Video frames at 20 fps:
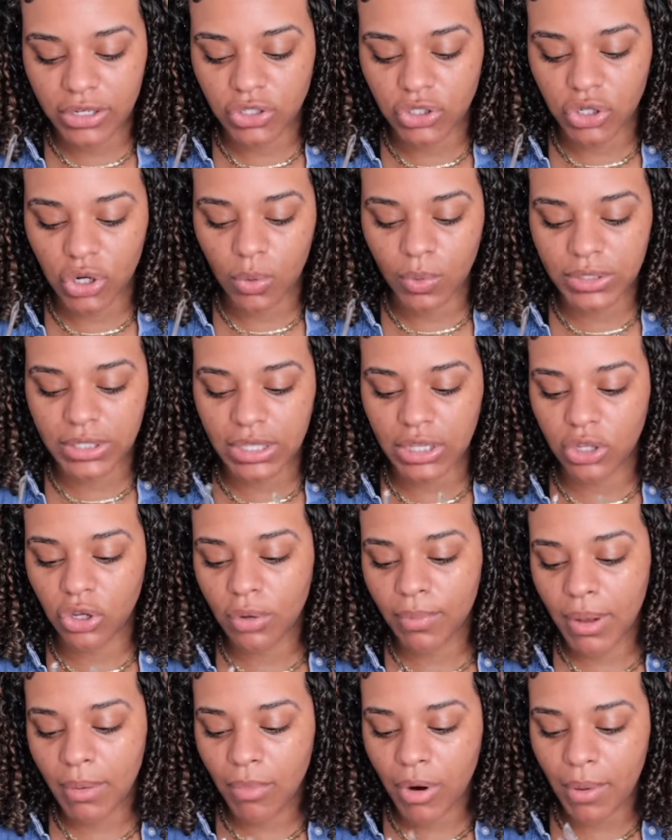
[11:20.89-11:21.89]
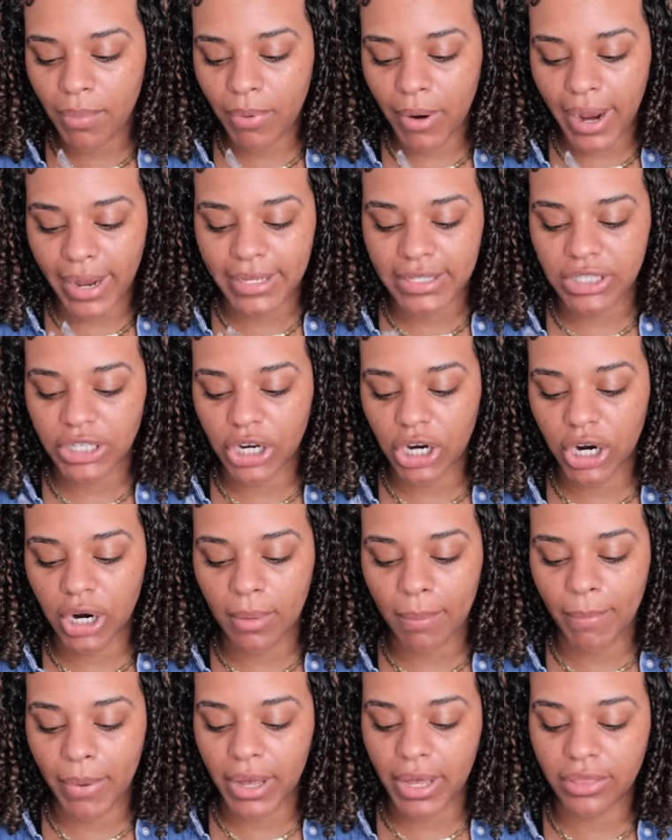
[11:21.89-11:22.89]
So it was a little bit more
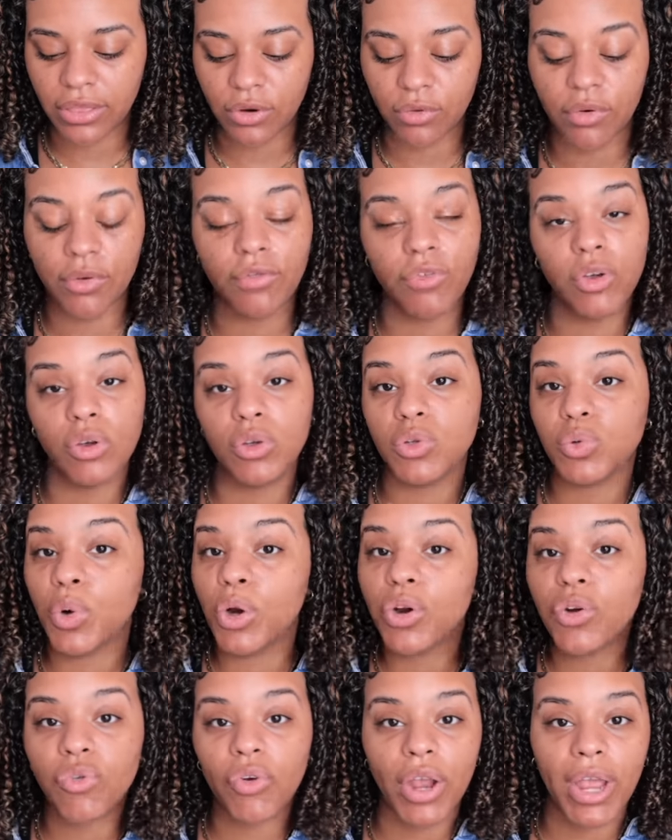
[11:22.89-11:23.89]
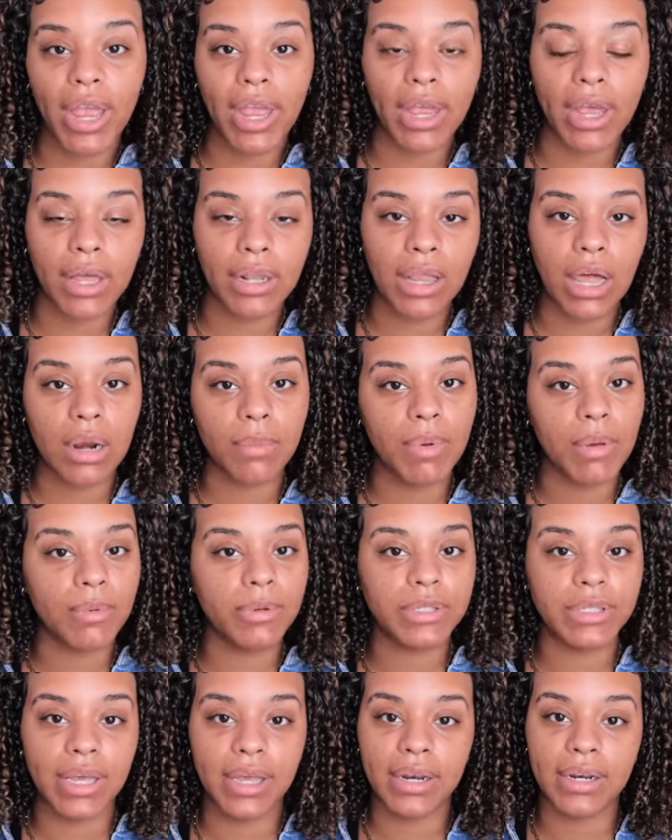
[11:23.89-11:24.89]
pricier, but the reviews were great. A lot of people
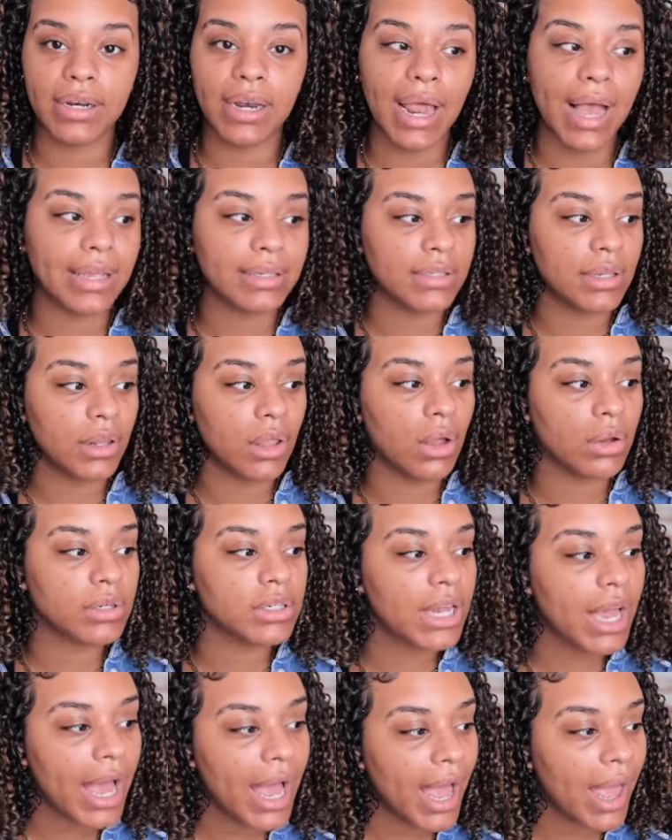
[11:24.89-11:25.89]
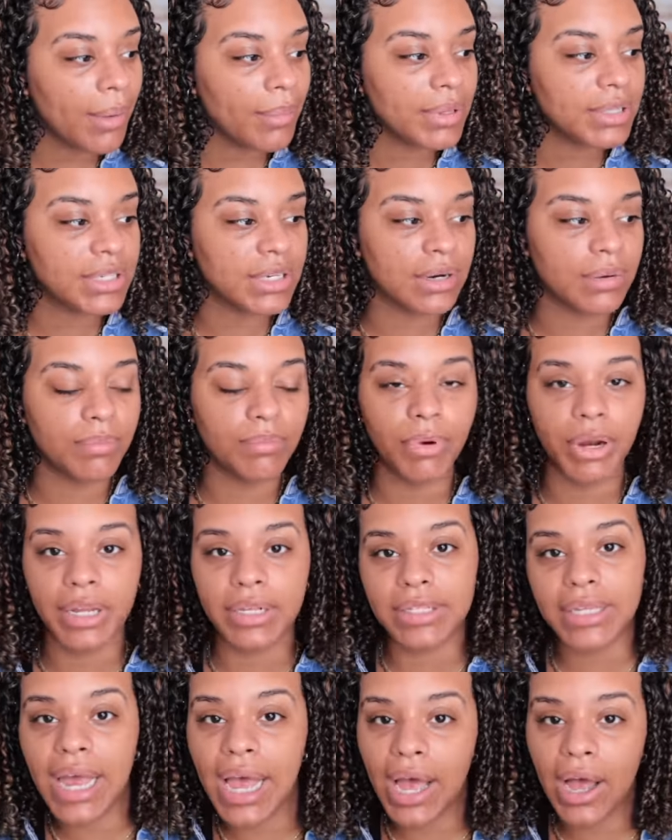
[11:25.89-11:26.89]
said it lasted a long time. It didn't
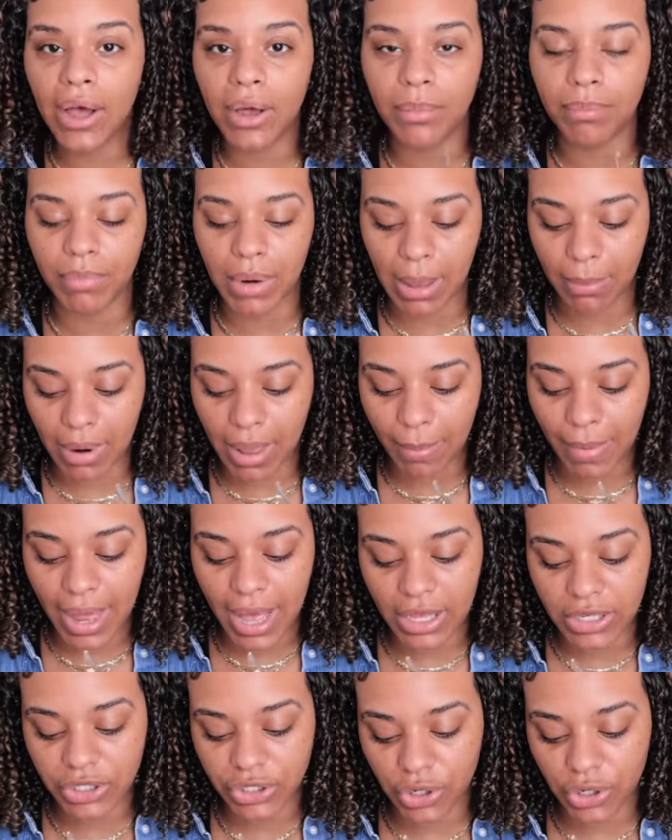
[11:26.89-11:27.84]
break down, blah, blah, blah.